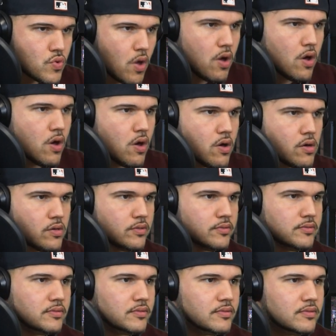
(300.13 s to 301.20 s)

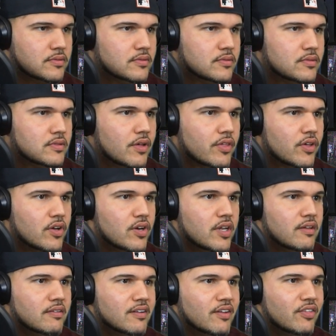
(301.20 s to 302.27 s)
Another
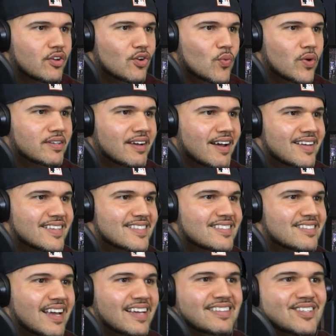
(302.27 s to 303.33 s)
good one,
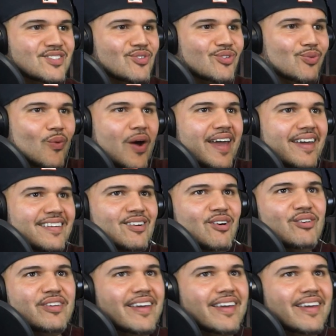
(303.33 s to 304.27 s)
guys. 90s all the way. Oh,